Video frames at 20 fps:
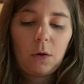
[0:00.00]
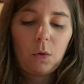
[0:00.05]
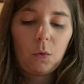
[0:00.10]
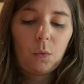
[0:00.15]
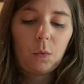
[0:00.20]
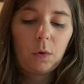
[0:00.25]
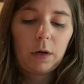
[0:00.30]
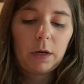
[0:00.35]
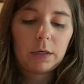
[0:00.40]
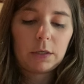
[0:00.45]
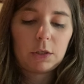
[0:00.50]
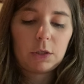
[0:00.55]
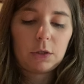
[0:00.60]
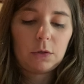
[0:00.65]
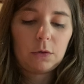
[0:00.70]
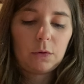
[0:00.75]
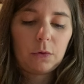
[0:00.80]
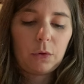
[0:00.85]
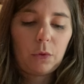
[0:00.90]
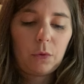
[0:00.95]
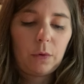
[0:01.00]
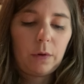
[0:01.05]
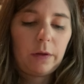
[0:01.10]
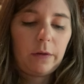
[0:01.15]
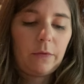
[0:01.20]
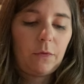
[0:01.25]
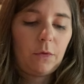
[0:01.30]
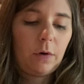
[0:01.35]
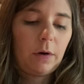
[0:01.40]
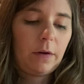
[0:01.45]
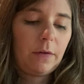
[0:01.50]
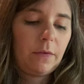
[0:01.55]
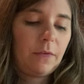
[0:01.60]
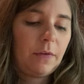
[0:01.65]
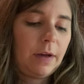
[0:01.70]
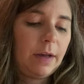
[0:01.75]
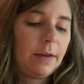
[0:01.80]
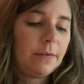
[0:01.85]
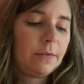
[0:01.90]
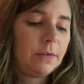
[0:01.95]
1, 2, 3, 4,
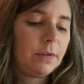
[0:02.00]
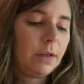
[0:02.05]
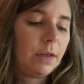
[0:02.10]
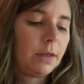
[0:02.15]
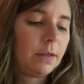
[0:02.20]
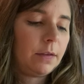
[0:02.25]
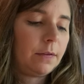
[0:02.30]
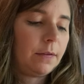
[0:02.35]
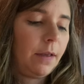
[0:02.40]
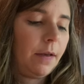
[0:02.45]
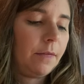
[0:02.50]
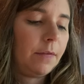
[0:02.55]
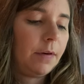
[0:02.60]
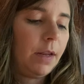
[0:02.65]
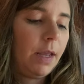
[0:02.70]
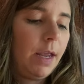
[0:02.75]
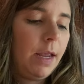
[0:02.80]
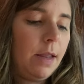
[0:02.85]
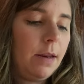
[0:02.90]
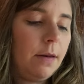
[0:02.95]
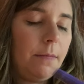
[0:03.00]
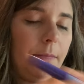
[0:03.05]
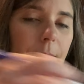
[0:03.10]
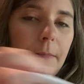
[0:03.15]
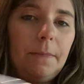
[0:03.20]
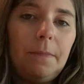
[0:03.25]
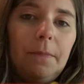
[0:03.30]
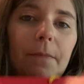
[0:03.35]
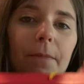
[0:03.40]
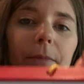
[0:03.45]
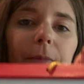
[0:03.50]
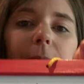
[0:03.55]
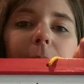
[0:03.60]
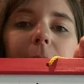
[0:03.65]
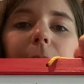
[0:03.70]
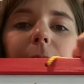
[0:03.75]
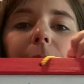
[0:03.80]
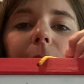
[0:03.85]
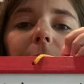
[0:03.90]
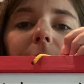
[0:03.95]
5, 6, 7, 8.
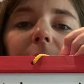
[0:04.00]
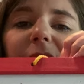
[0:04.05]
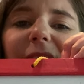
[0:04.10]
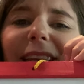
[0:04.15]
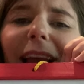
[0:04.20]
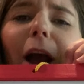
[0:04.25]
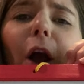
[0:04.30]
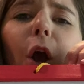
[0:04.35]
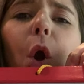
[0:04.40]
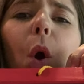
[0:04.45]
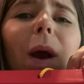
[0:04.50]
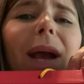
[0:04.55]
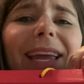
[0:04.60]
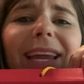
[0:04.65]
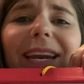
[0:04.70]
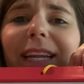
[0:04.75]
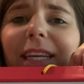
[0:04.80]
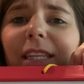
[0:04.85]
See how quick it